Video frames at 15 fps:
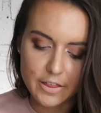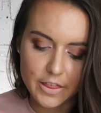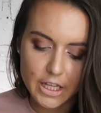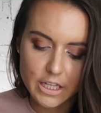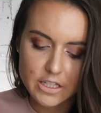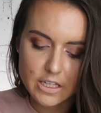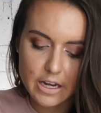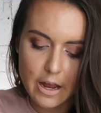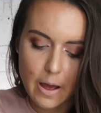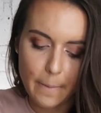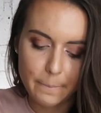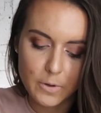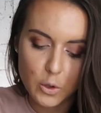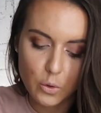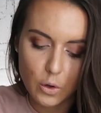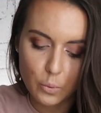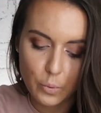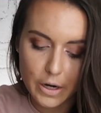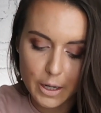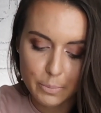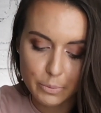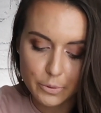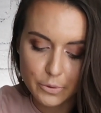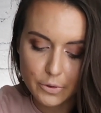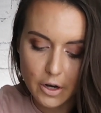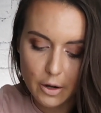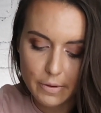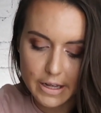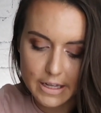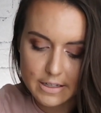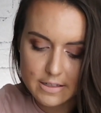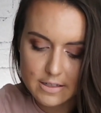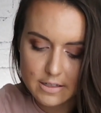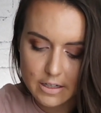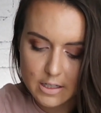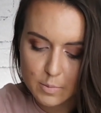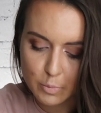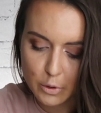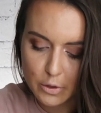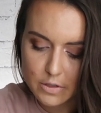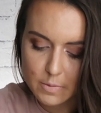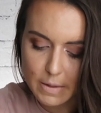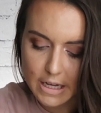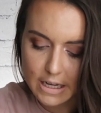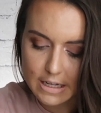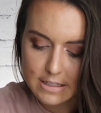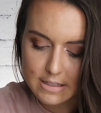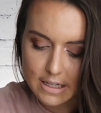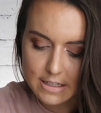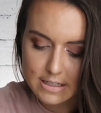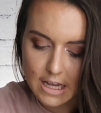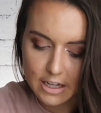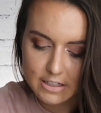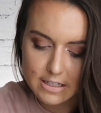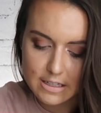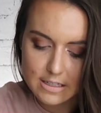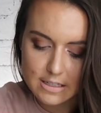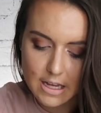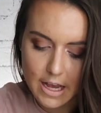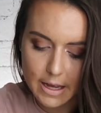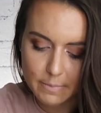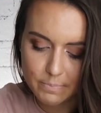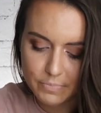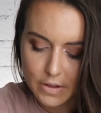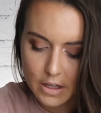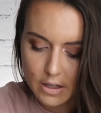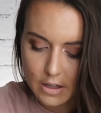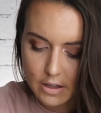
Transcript: I think it's going to help you where Pluto is, because Pluto's making a sextile to the Sun